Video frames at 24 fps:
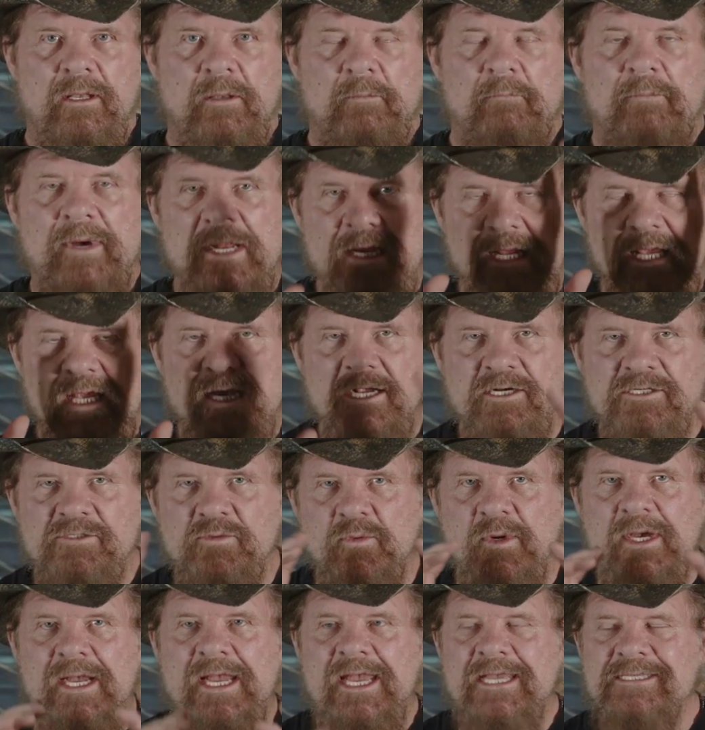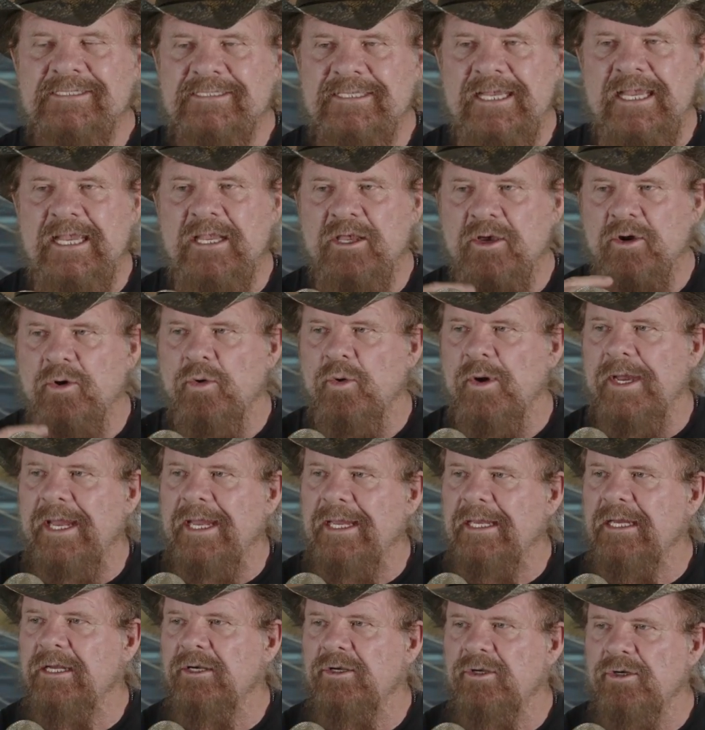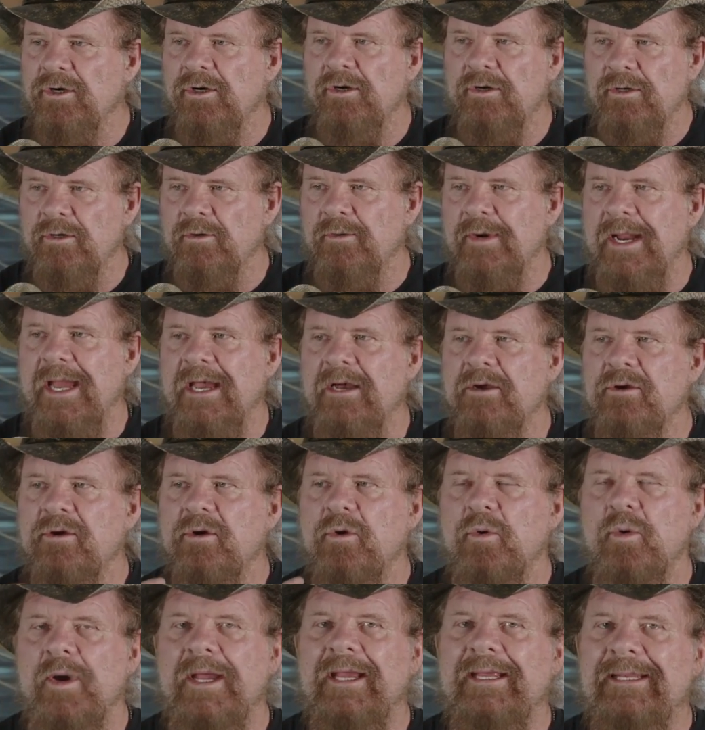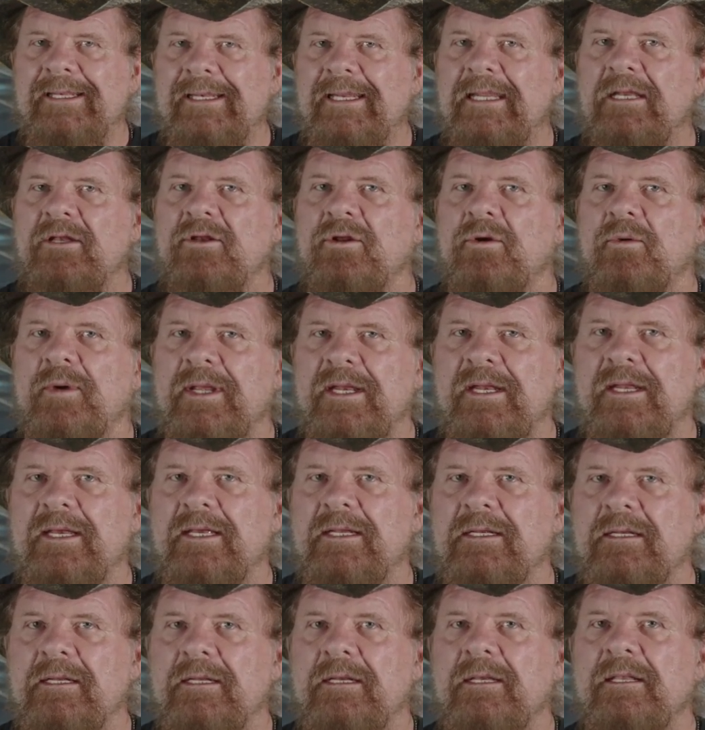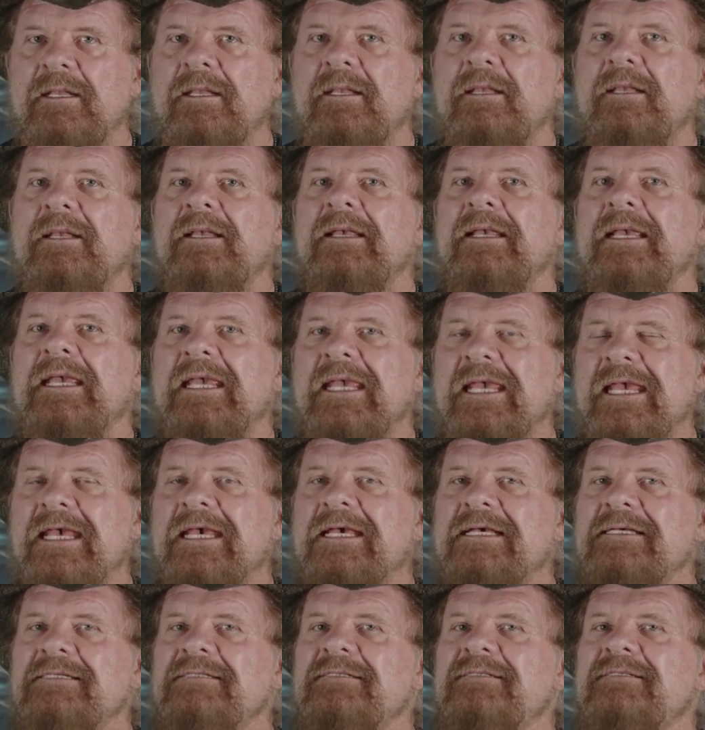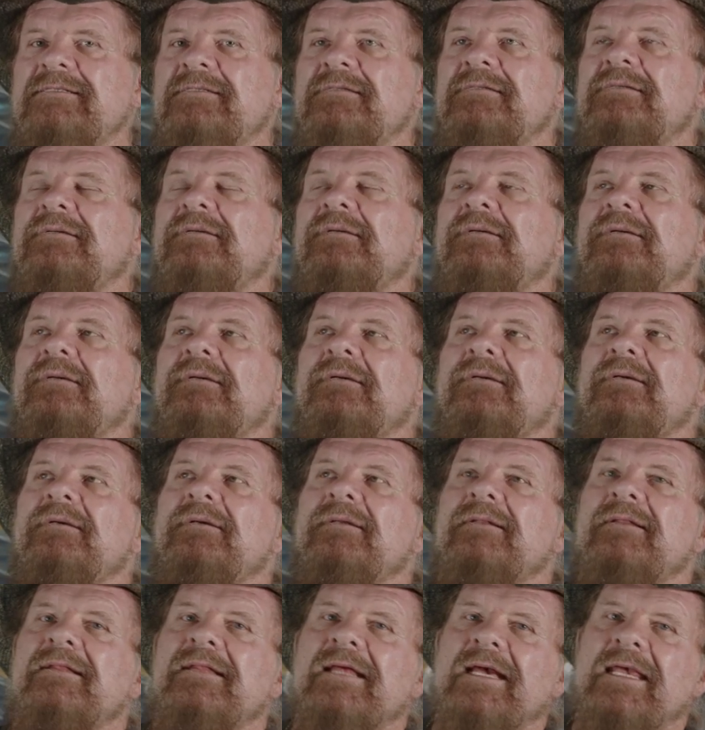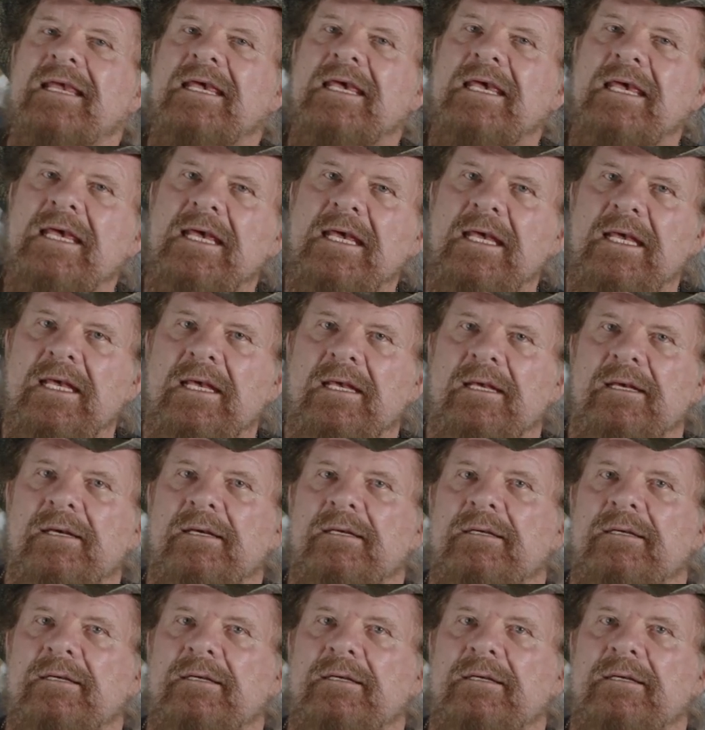But here's why I say quick turnaround, quickly doing it is the key.